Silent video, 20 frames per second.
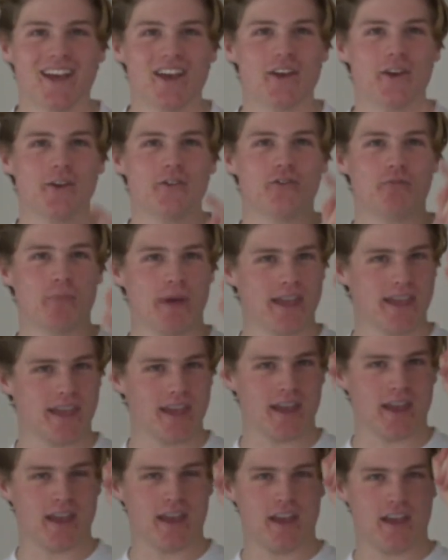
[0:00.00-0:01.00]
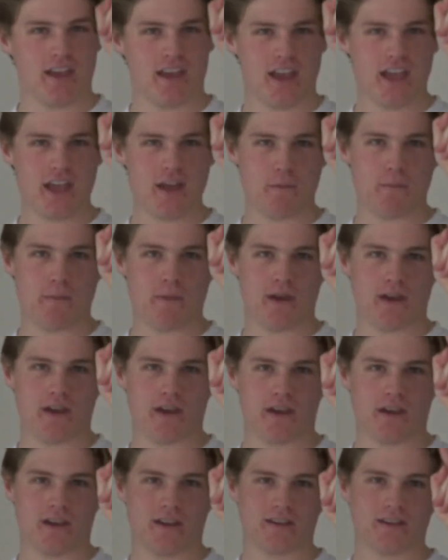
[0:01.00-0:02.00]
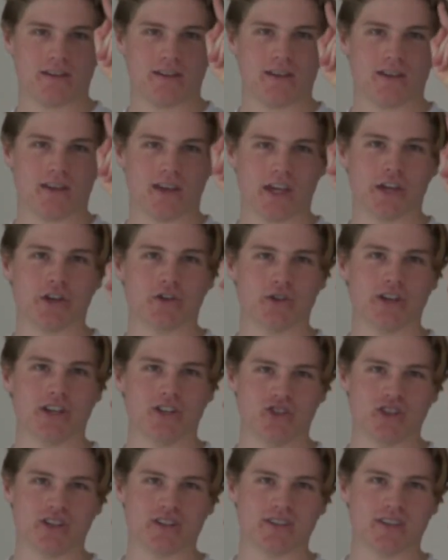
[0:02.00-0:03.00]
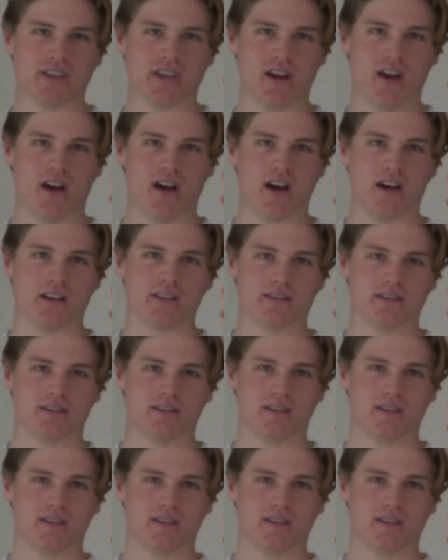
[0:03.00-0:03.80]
for making him egregiously an ass,